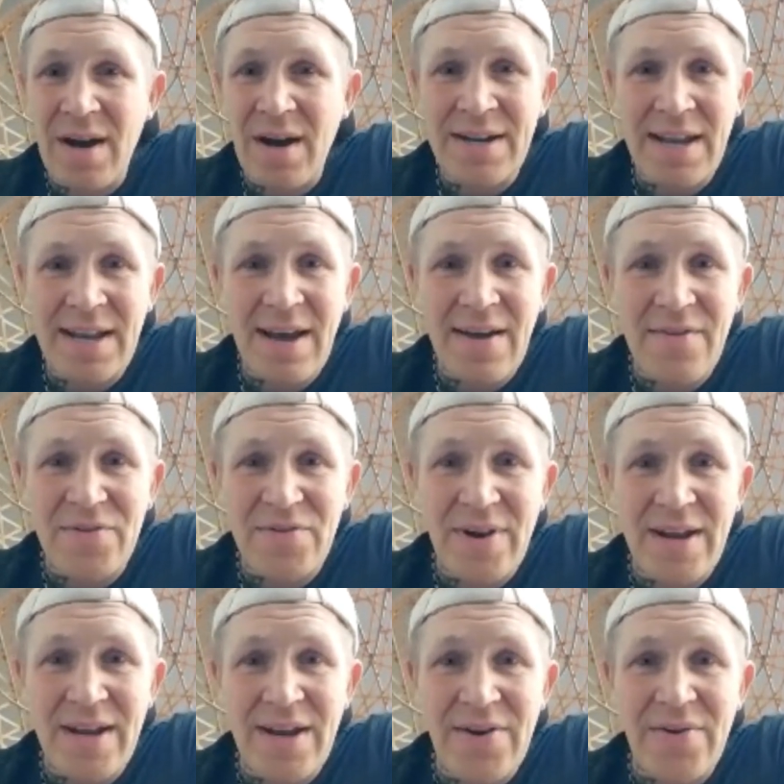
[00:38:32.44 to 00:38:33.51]
I didn't have
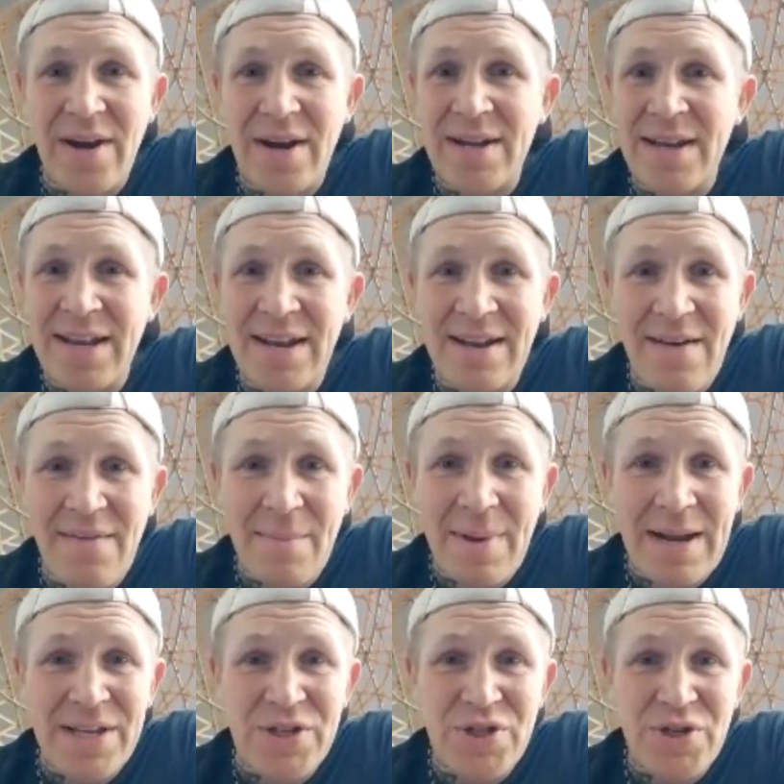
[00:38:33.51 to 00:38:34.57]
trainer. I didn't have
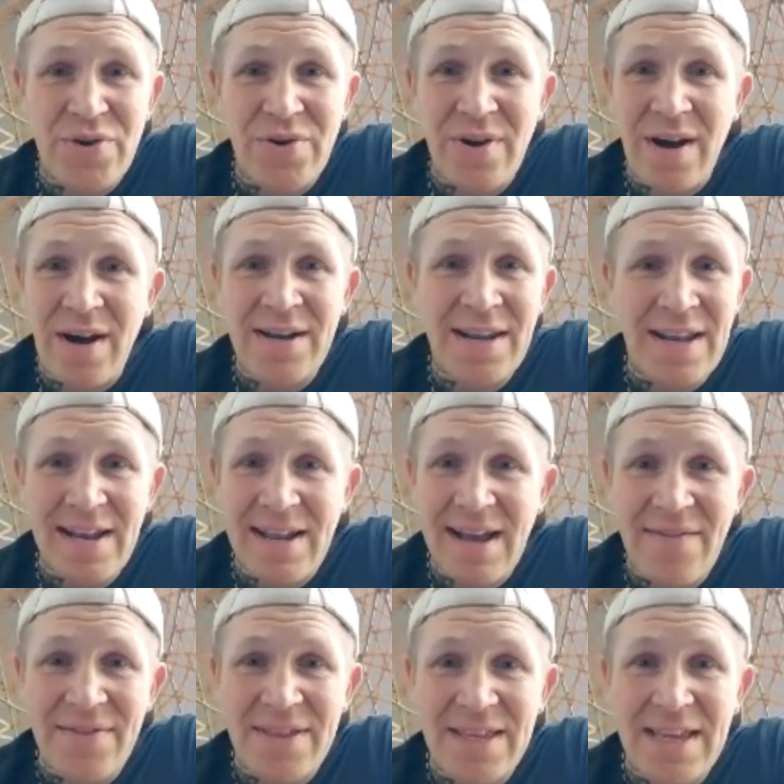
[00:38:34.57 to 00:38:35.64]
manager. I didn't
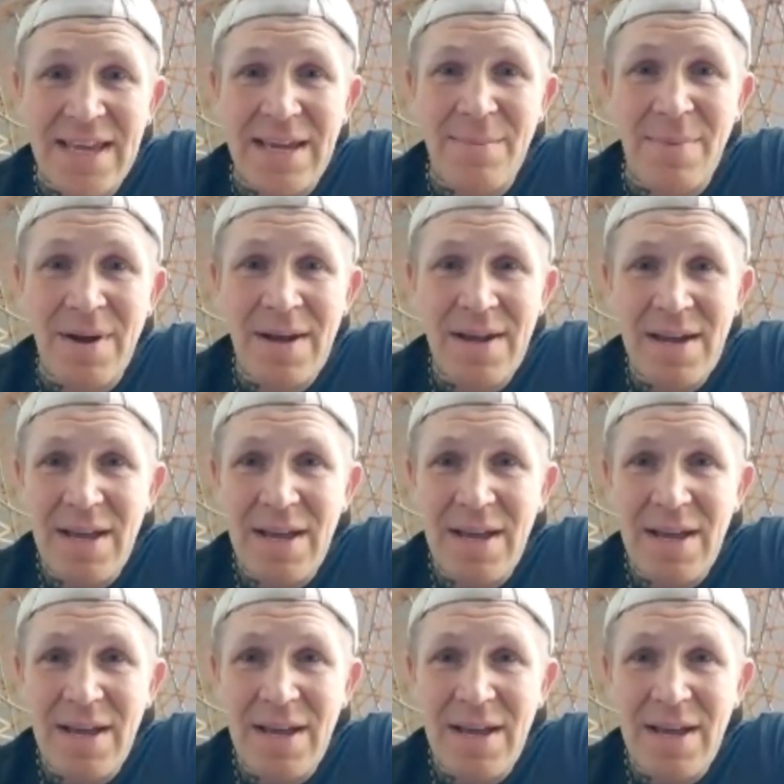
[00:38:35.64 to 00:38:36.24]
have team.